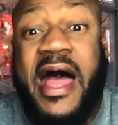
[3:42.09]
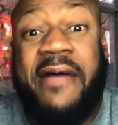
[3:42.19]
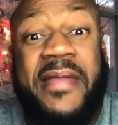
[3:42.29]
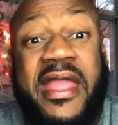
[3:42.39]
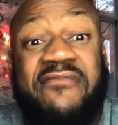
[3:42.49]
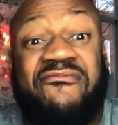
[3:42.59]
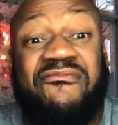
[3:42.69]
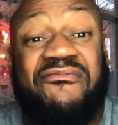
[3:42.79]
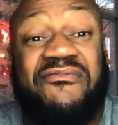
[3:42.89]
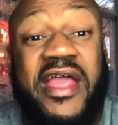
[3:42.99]
I paid
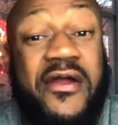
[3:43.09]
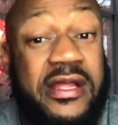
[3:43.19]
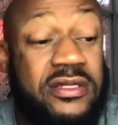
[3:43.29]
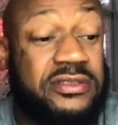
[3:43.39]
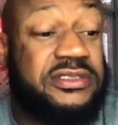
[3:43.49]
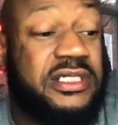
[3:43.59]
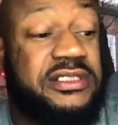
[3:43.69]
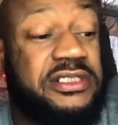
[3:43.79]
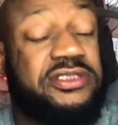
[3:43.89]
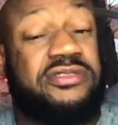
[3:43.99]
very close
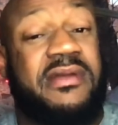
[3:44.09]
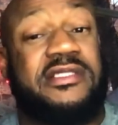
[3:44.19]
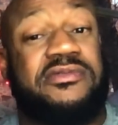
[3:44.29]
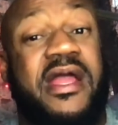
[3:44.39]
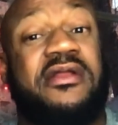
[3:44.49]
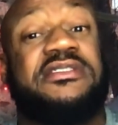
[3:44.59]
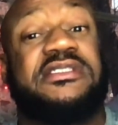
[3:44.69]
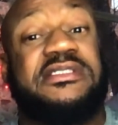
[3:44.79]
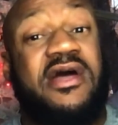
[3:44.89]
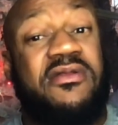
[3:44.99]
attention to my surroundings
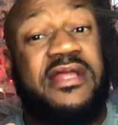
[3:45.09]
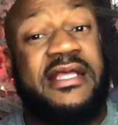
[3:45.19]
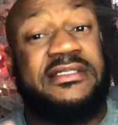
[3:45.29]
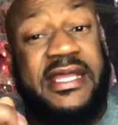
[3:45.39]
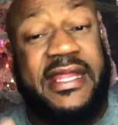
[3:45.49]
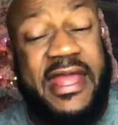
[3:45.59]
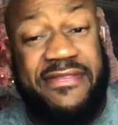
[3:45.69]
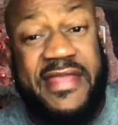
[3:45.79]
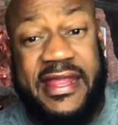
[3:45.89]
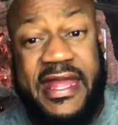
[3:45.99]
because not only has that at
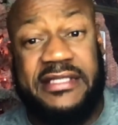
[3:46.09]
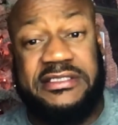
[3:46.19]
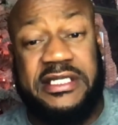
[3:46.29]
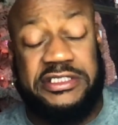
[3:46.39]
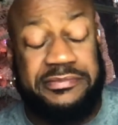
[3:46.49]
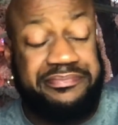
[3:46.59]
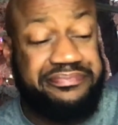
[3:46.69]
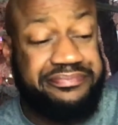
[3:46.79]
that gas station,